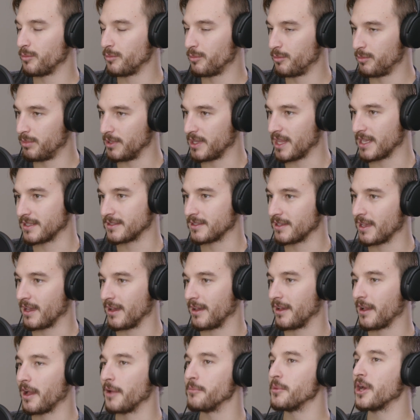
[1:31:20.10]
But
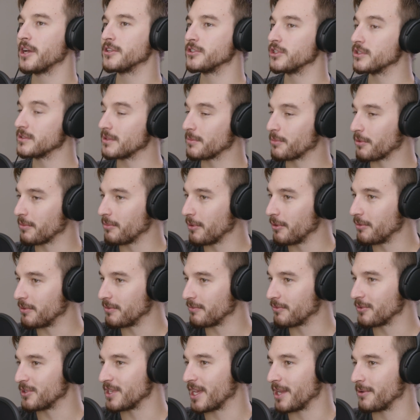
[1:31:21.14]
I'm not just a
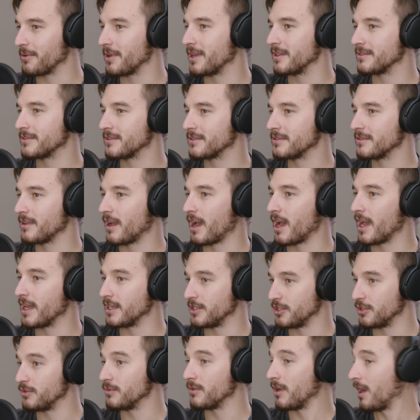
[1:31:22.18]
proponent for day rates. I
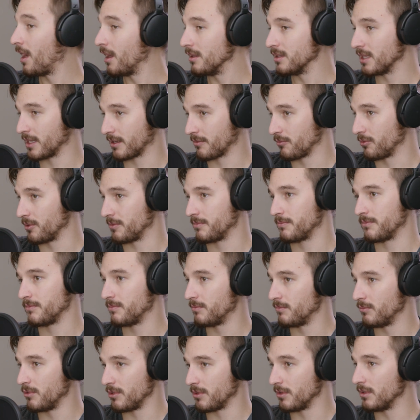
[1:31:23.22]
do
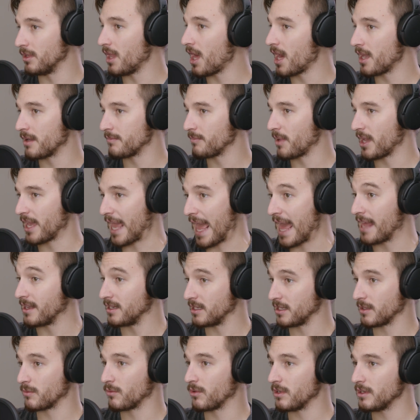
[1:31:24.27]
with a lot of my
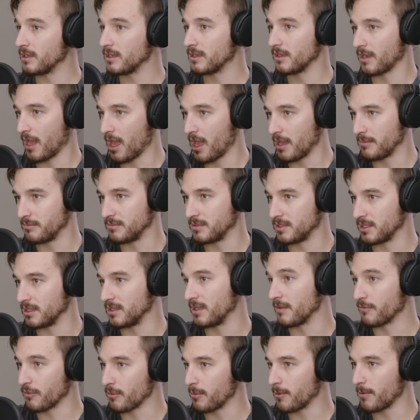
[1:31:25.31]
editing work, I'm
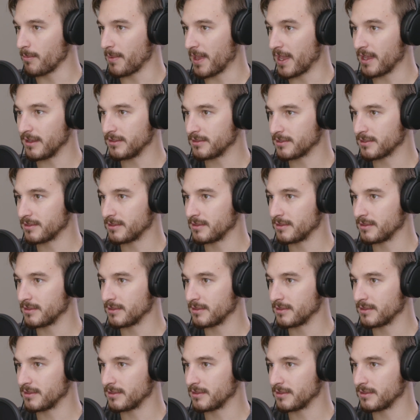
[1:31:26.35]
deliverable based.